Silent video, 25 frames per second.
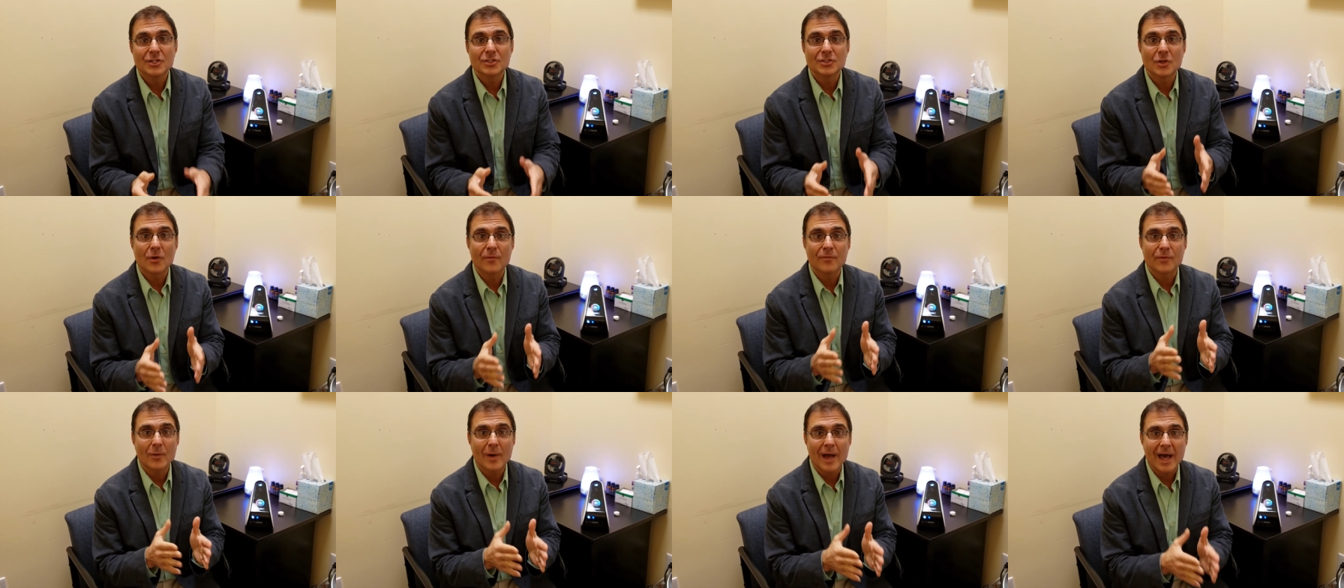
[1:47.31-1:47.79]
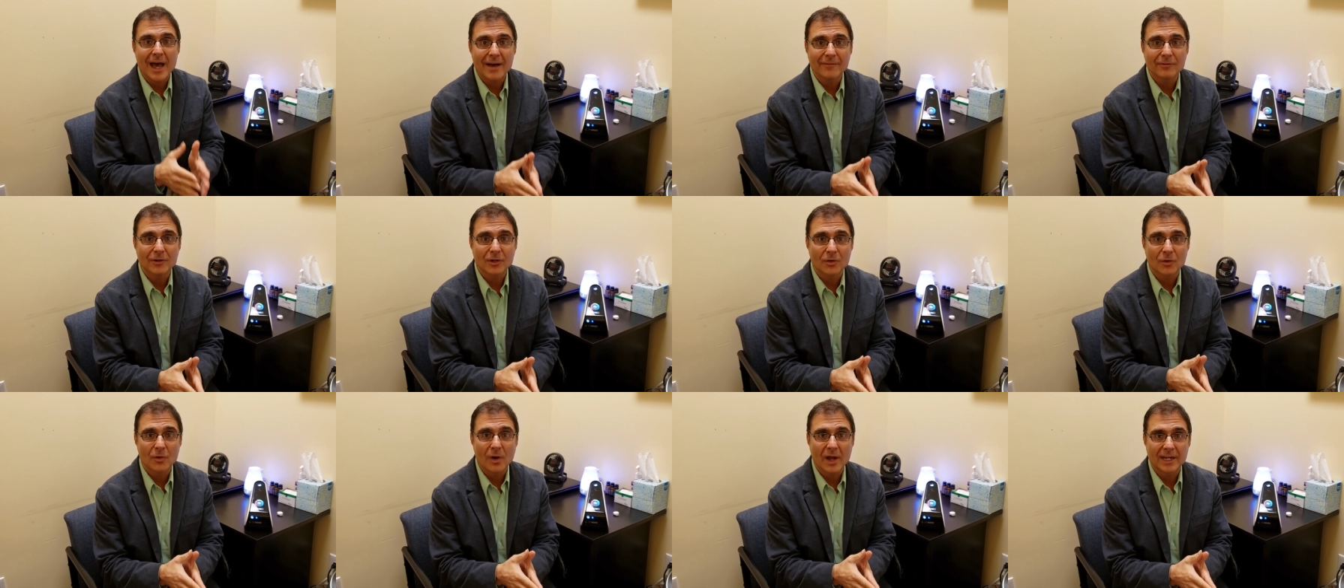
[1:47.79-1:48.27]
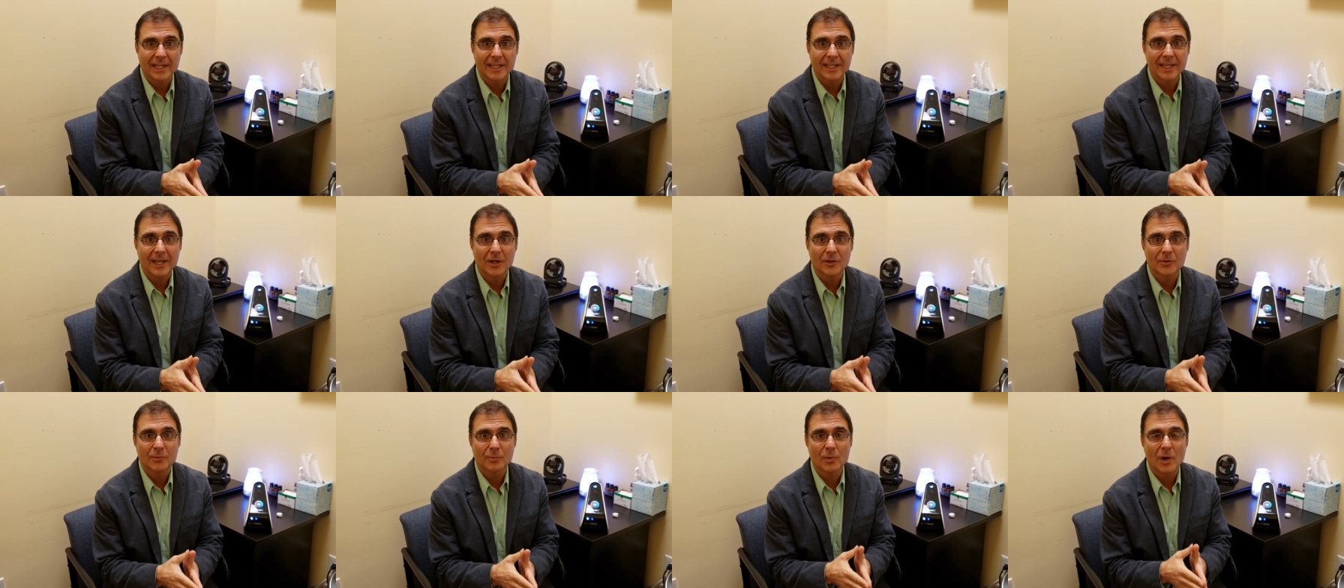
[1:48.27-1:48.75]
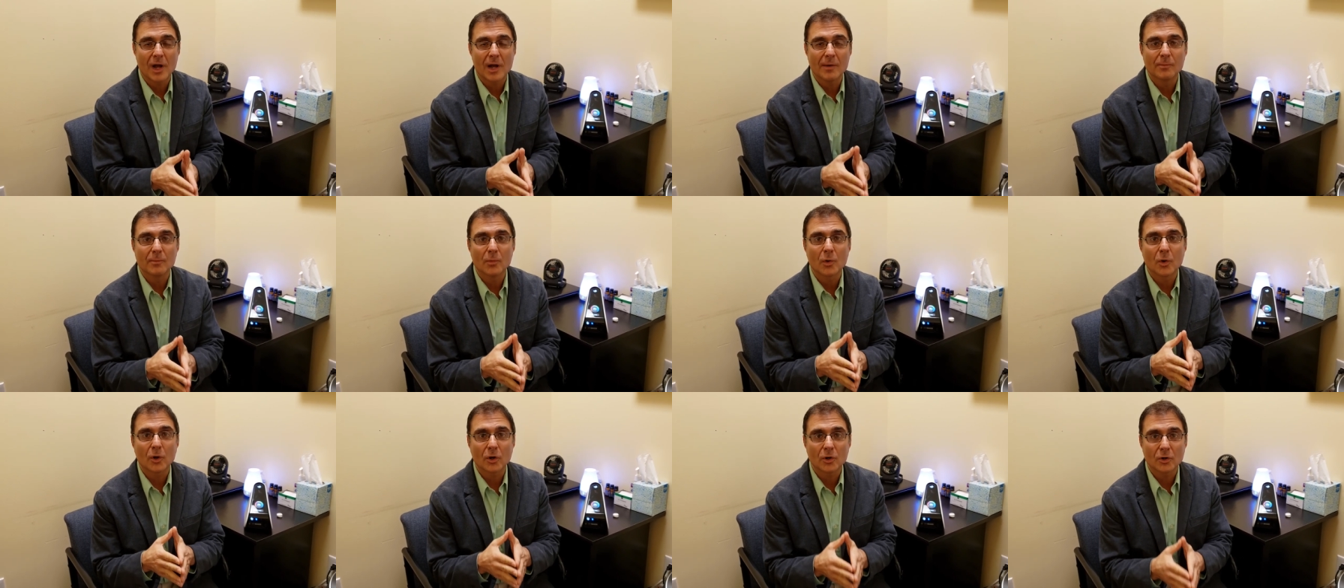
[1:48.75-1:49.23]
So if you have a chronic health
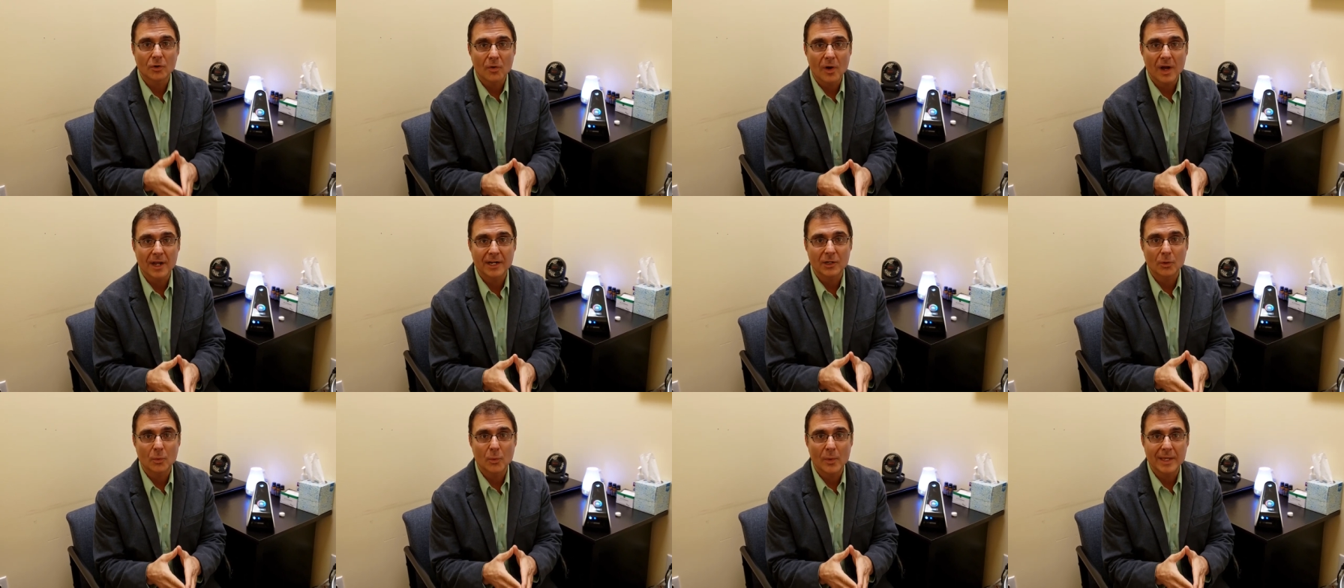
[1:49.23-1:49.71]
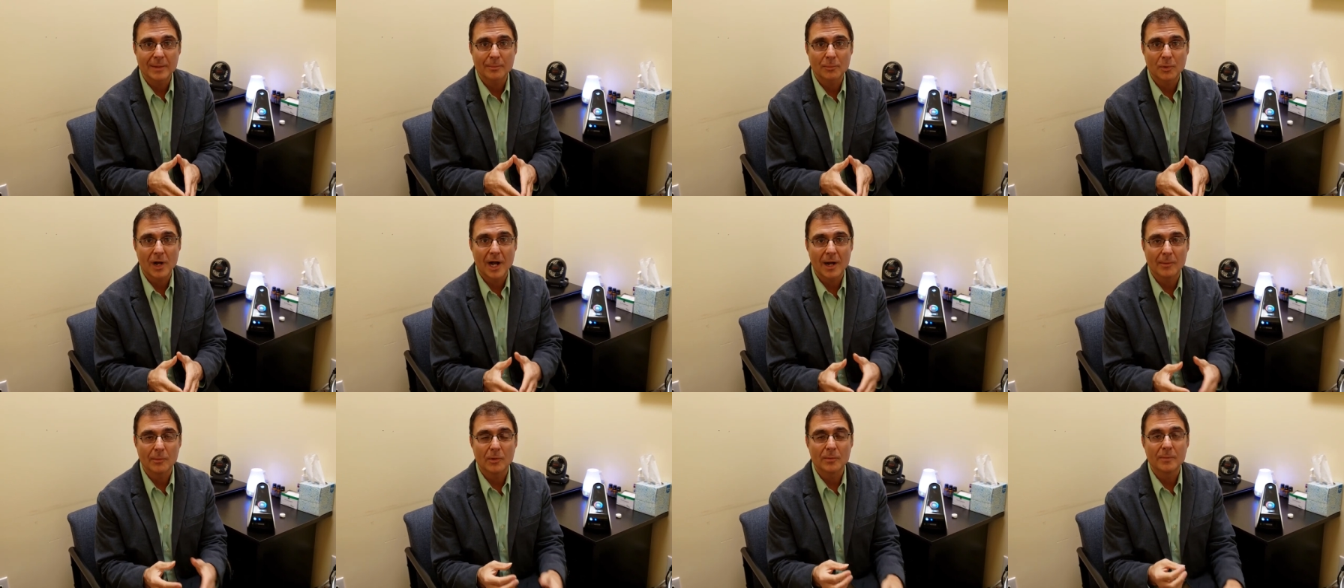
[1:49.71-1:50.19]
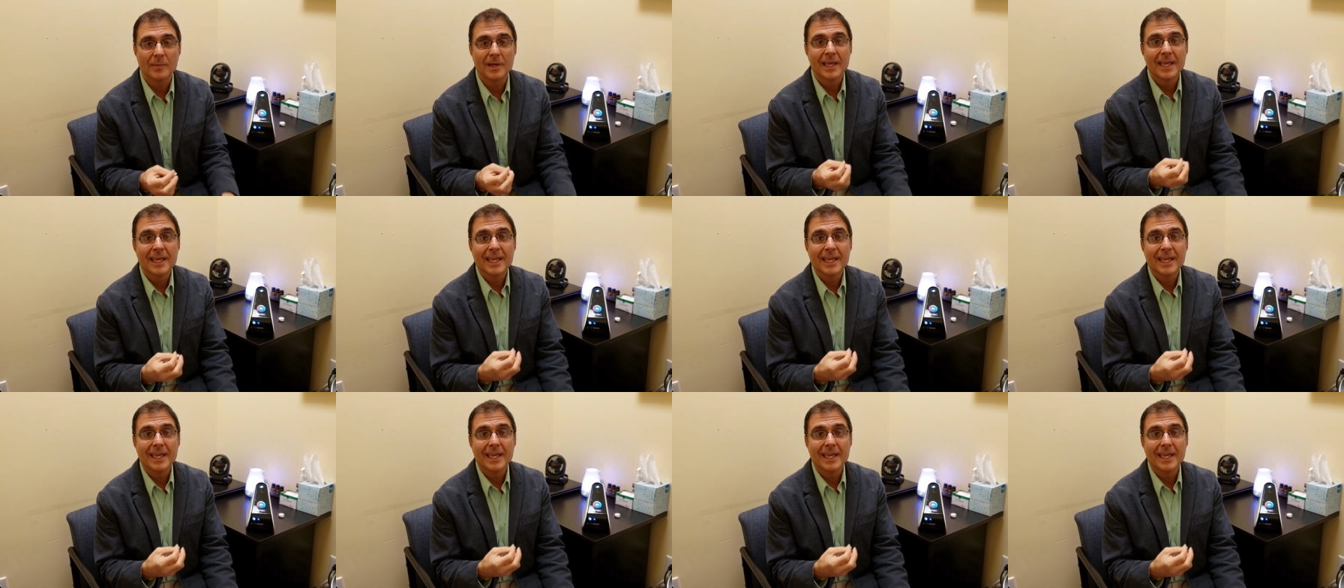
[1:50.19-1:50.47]
problem or chronic weight problem,